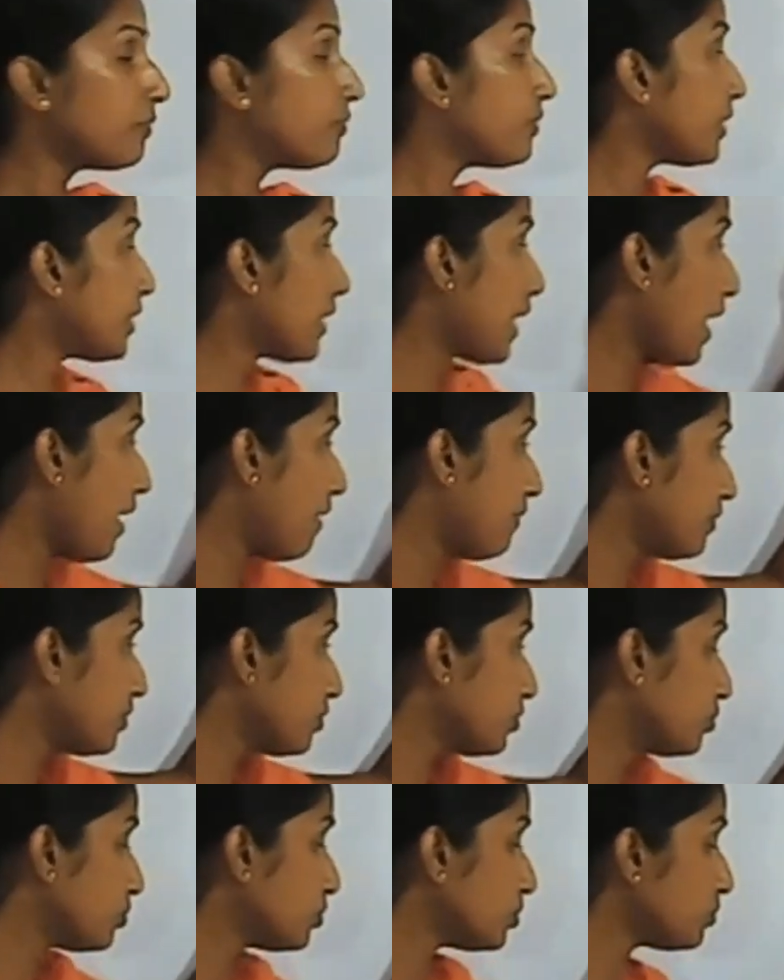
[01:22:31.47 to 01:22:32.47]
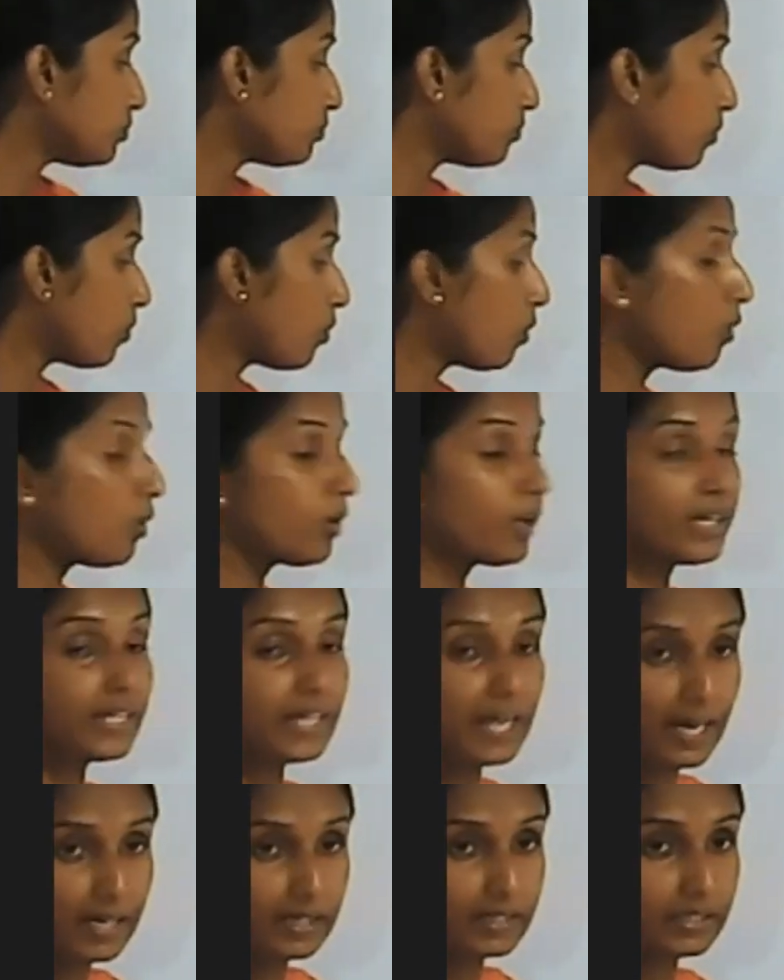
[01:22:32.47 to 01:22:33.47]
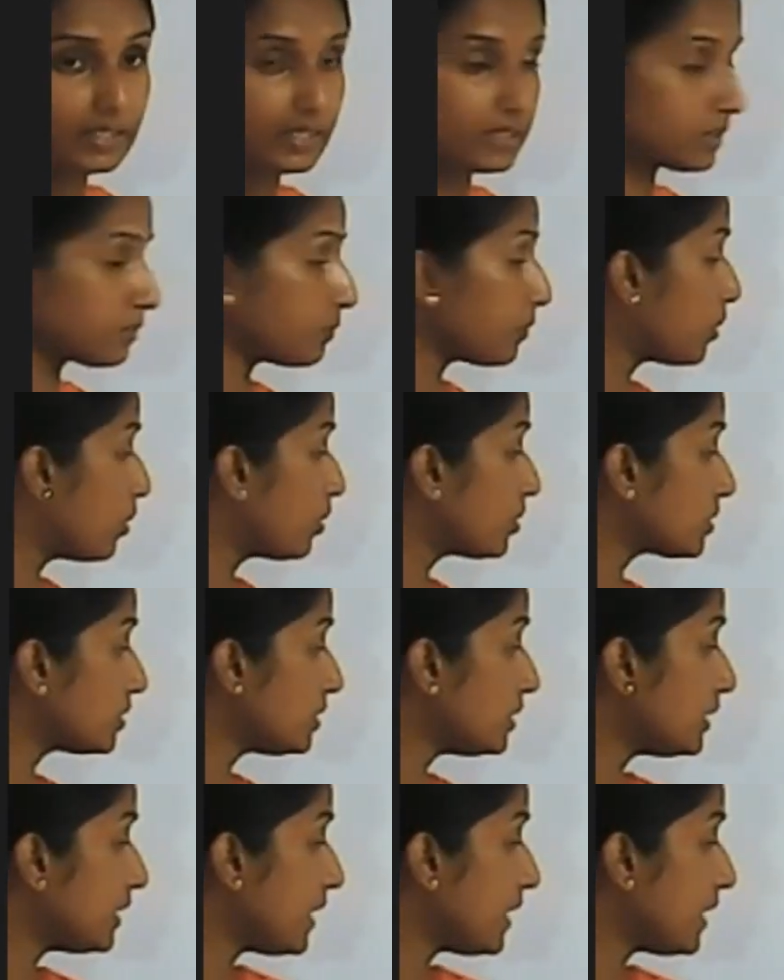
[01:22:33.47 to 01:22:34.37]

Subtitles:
we have to use more reactants because